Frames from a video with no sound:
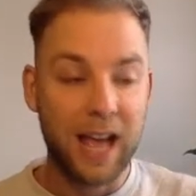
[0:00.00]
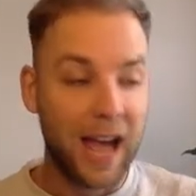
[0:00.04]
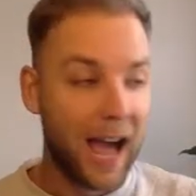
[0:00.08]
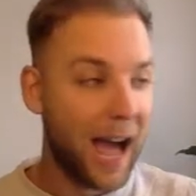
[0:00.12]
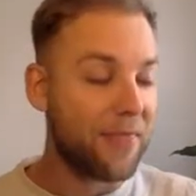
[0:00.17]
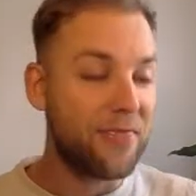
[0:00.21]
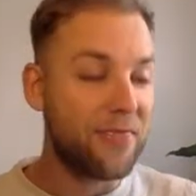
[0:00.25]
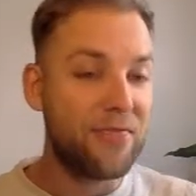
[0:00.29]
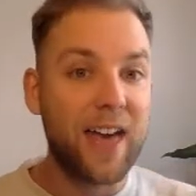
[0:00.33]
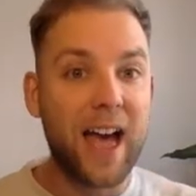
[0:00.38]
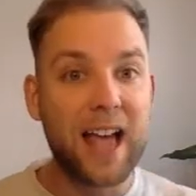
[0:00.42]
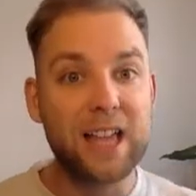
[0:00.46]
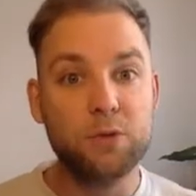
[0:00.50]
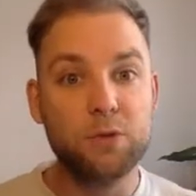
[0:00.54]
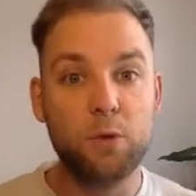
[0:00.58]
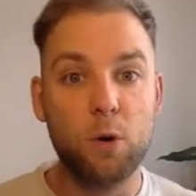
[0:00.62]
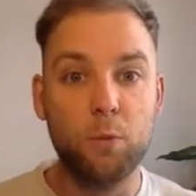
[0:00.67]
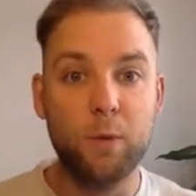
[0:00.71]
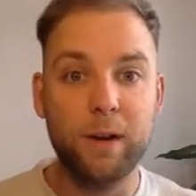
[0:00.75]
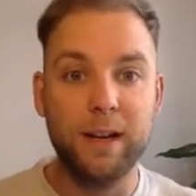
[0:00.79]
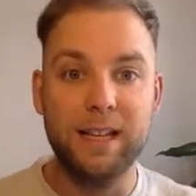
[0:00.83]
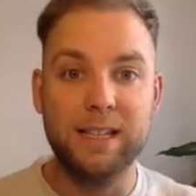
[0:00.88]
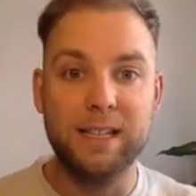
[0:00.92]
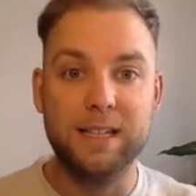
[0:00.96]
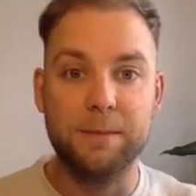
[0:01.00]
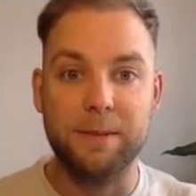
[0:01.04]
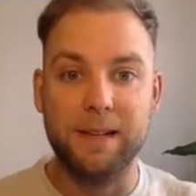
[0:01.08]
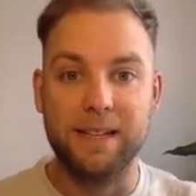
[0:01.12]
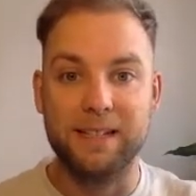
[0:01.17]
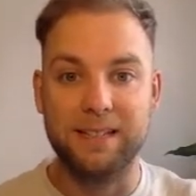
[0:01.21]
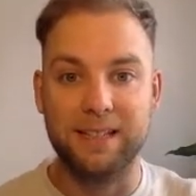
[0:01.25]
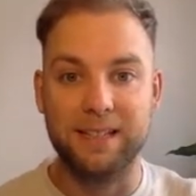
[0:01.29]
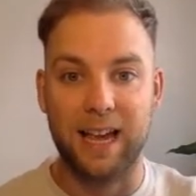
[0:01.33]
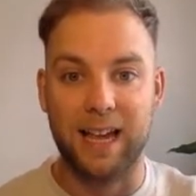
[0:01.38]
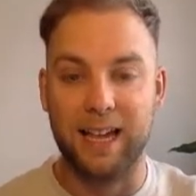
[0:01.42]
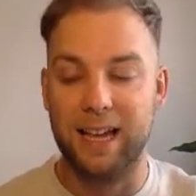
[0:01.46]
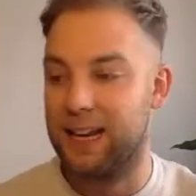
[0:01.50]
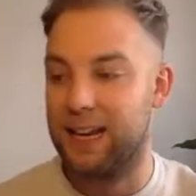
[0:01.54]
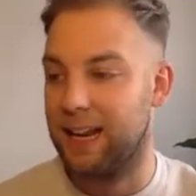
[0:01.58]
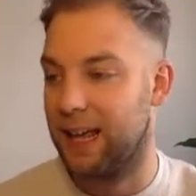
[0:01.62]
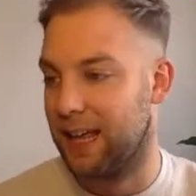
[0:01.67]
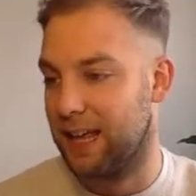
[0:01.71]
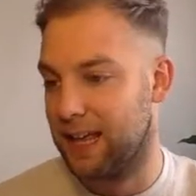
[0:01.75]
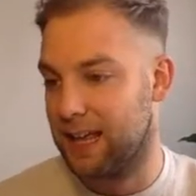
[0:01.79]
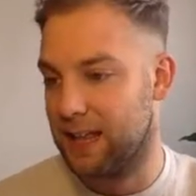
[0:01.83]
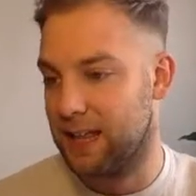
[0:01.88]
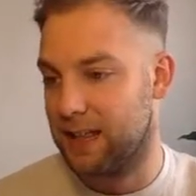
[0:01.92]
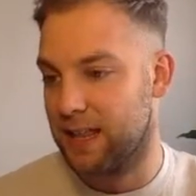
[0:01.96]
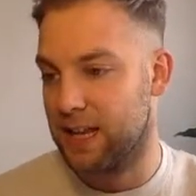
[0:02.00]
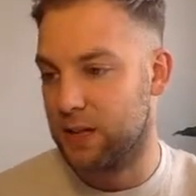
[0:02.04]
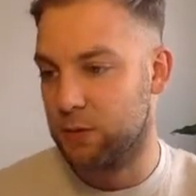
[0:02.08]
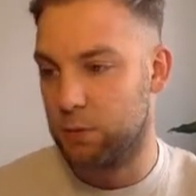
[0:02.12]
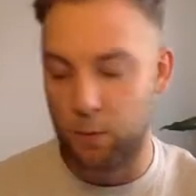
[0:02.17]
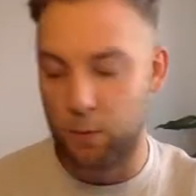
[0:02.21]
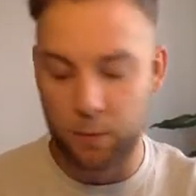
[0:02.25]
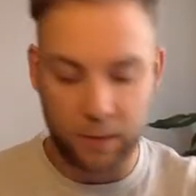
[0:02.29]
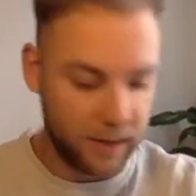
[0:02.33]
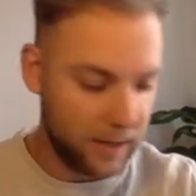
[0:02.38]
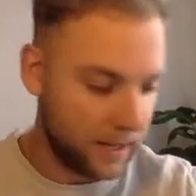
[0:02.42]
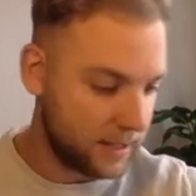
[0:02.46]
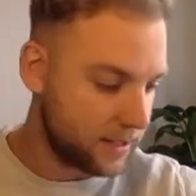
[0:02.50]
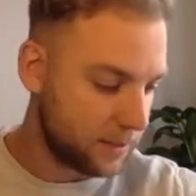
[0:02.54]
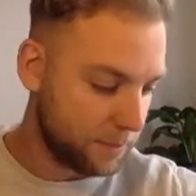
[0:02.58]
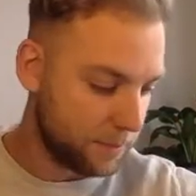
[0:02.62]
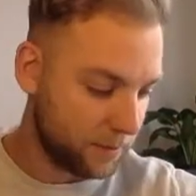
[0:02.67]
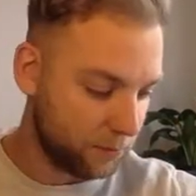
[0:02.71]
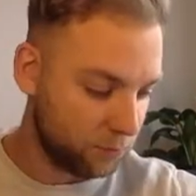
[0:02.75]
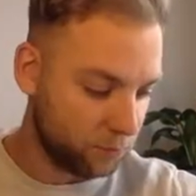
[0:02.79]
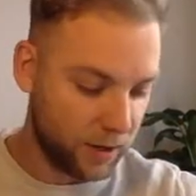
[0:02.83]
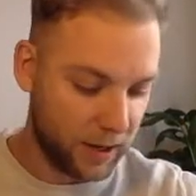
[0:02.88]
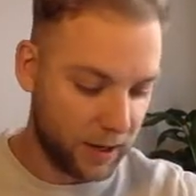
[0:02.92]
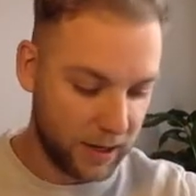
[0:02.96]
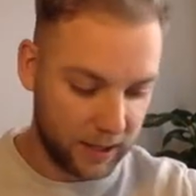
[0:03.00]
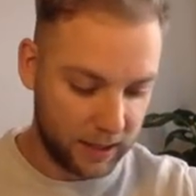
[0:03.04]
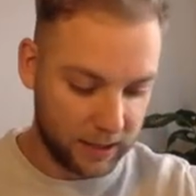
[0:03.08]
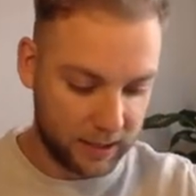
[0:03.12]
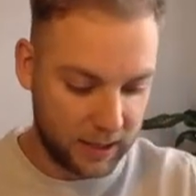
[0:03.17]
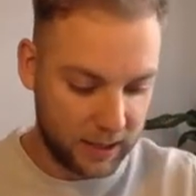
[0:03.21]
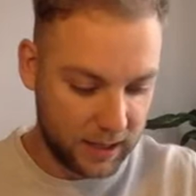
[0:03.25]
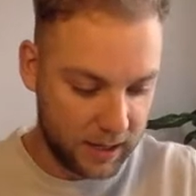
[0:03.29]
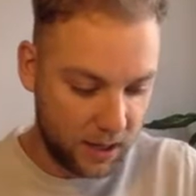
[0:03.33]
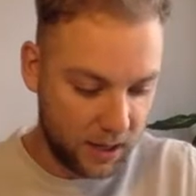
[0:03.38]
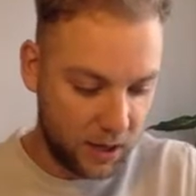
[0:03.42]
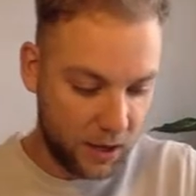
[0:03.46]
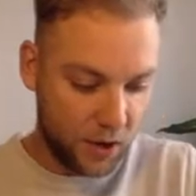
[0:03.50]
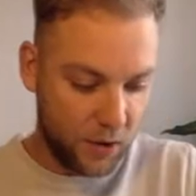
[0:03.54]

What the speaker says: And that's what we need to be saying here. That's what we need to be really clear.